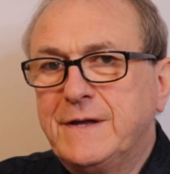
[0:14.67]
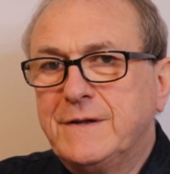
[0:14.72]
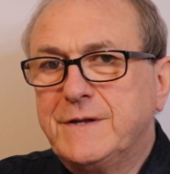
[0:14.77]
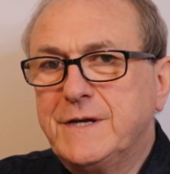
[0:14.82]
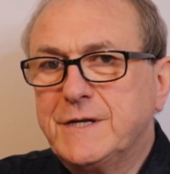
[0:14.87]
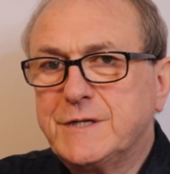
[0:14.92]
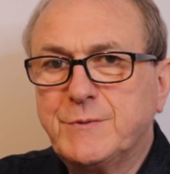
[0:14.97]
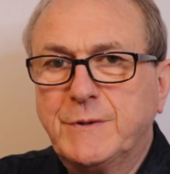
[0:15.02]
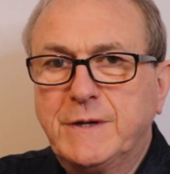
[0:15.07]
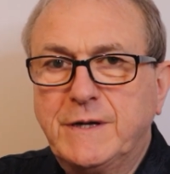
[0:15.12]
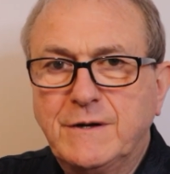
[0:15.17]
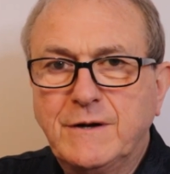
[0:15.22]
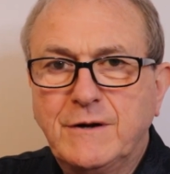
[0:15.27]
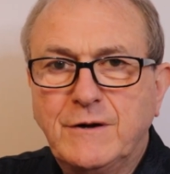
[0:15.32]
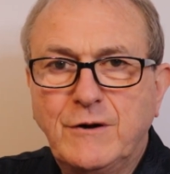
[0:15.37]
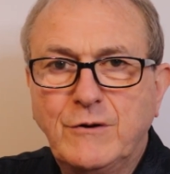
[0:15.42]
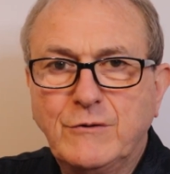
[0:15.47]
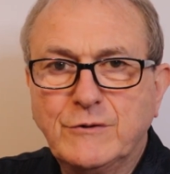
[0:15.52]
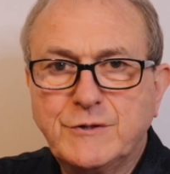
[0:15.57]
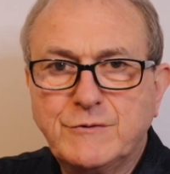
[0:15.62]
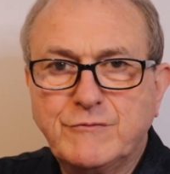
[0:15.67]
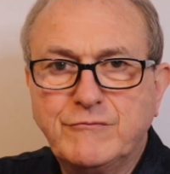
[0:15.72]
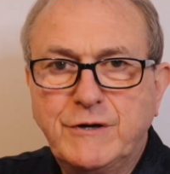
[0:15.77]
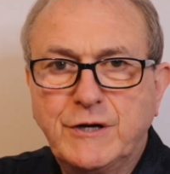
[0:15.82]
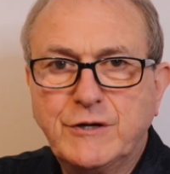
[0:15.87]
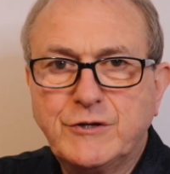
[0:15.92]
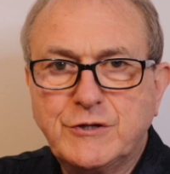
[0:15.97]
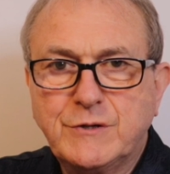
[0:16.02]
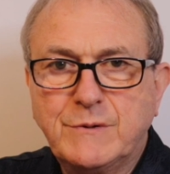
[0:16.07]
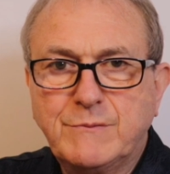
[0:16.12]
This week holds
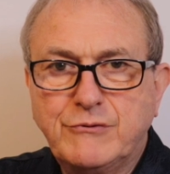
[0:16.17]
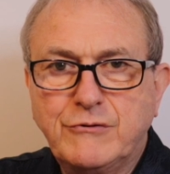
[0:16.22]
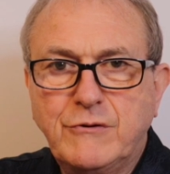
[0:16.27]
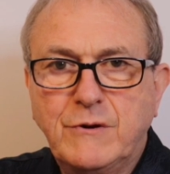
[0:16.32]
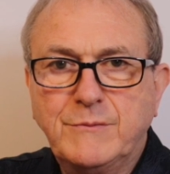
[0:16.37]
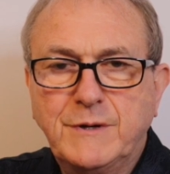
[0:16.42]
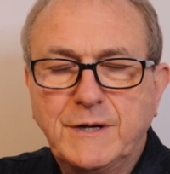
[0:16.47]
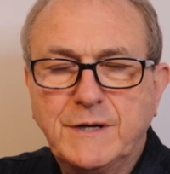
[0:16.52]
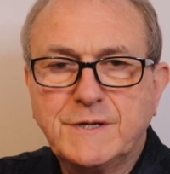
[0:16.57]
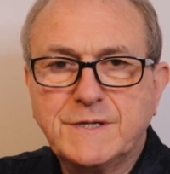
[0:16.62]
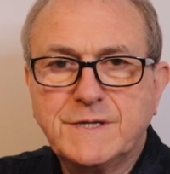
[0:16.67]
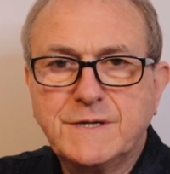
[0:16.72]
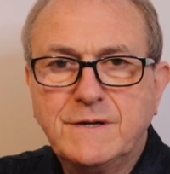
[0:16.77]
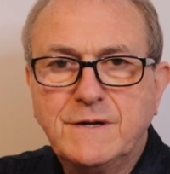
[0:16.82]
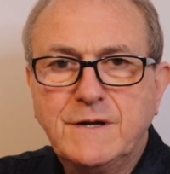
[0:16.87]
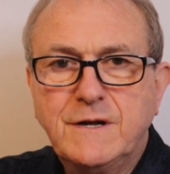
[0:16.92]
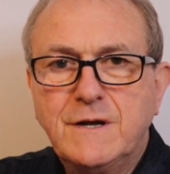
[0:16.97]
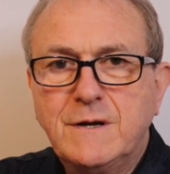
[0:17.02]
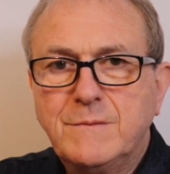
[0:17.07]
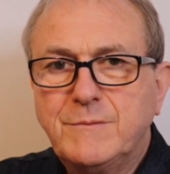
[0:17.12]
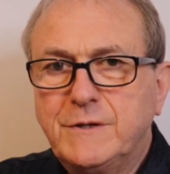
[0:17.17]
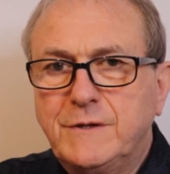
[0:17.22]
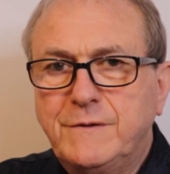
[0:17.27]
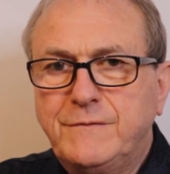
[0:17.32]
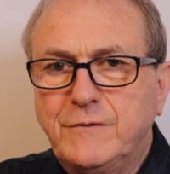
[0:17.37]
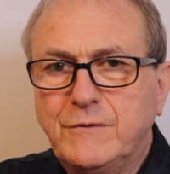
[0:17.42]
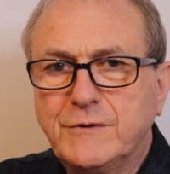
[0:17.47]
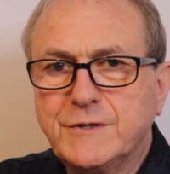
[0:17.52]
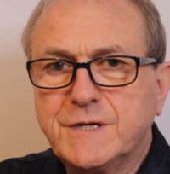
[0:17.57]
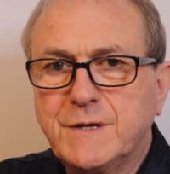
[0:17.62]
rich promise, but
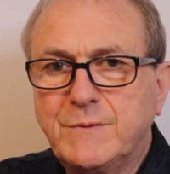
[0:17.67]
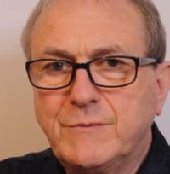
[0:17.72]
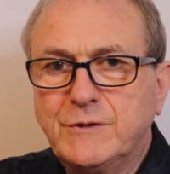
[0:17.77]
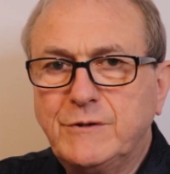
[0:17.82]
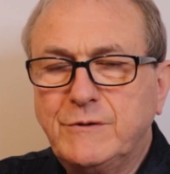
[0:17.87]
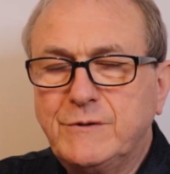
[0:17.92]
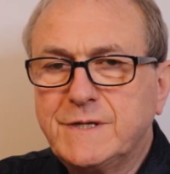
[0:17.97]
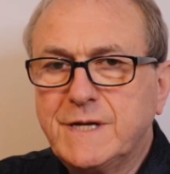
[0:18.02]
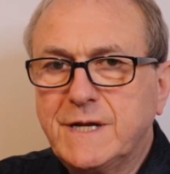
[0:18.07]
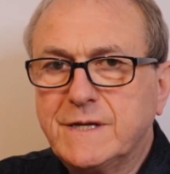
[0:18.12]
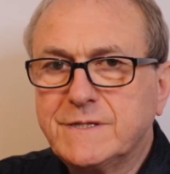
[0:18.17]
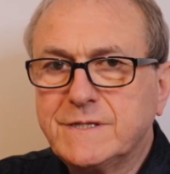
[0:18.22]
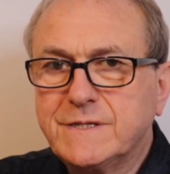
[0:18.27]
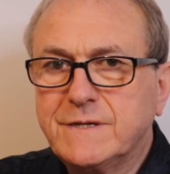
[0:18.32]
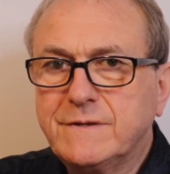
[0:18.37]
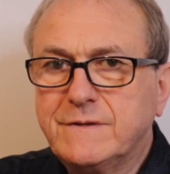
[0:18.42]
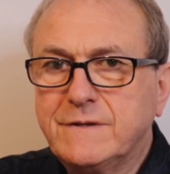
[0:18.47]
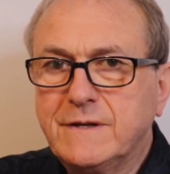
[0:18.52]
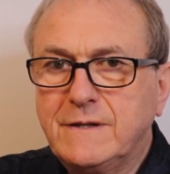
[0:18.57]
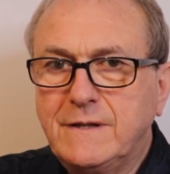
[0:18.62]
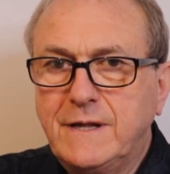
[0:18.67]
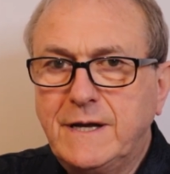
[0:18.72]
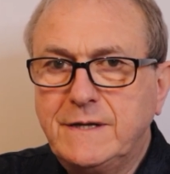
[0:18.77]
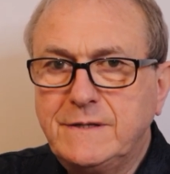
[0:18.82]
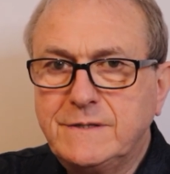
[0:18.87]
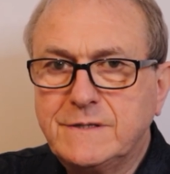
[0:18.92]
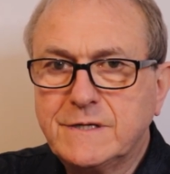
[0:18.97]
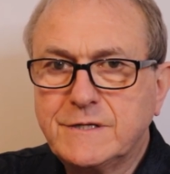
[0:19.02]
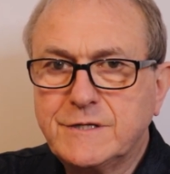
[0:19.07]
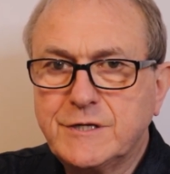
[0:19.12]
if you're someone who tends to
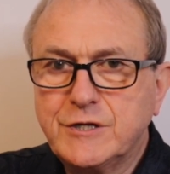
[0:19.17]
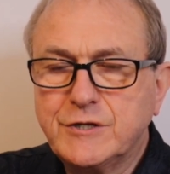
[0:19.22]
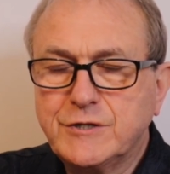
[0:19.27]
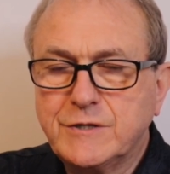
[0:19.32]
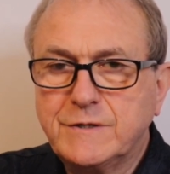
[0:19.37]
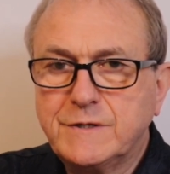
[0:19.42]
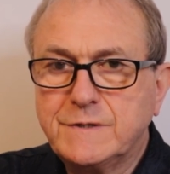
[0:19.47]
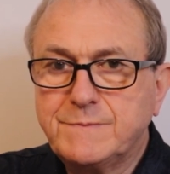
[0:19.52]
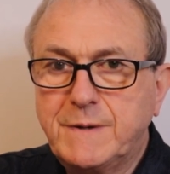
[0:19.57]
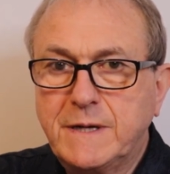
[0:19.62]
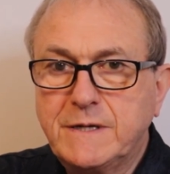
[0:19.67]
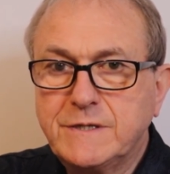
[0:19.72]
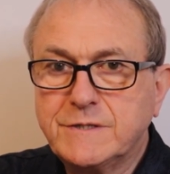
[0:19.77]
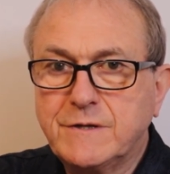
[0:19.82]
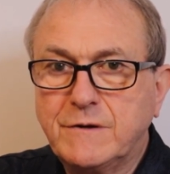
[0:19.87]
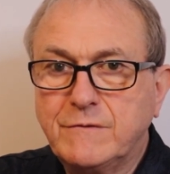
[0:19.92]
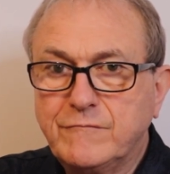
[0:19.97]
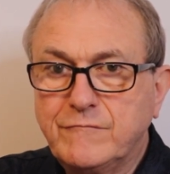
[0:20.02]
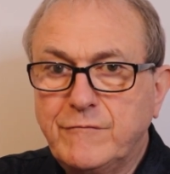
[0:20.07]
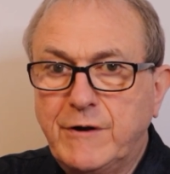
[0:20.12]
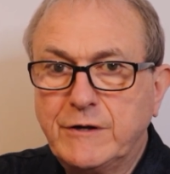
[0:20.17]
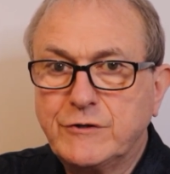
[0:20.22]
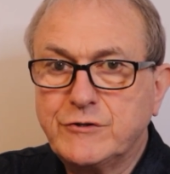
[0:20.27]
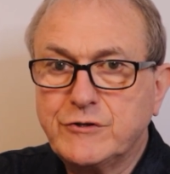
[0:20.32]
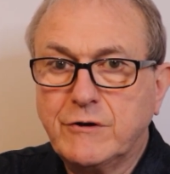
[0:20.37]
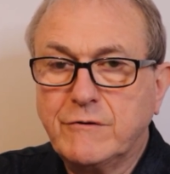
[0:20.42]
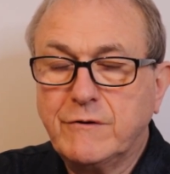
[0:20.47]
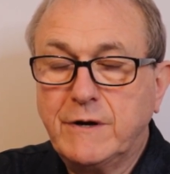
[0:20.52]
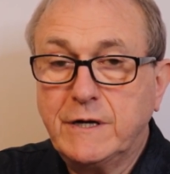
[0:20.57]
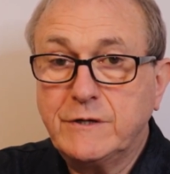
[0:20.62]
delay decisions based on
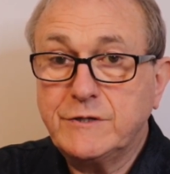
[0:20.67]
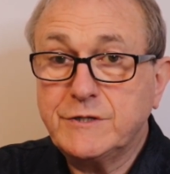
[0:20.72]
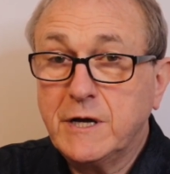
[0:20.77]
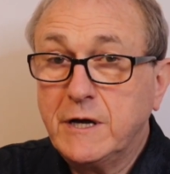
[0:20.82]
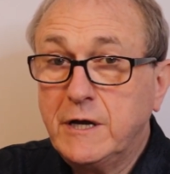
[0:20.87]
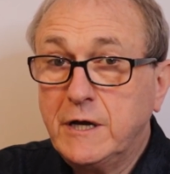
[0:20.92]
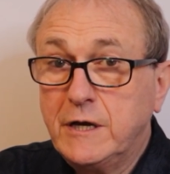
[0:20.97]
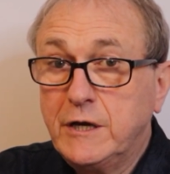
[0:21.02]
retrogrades,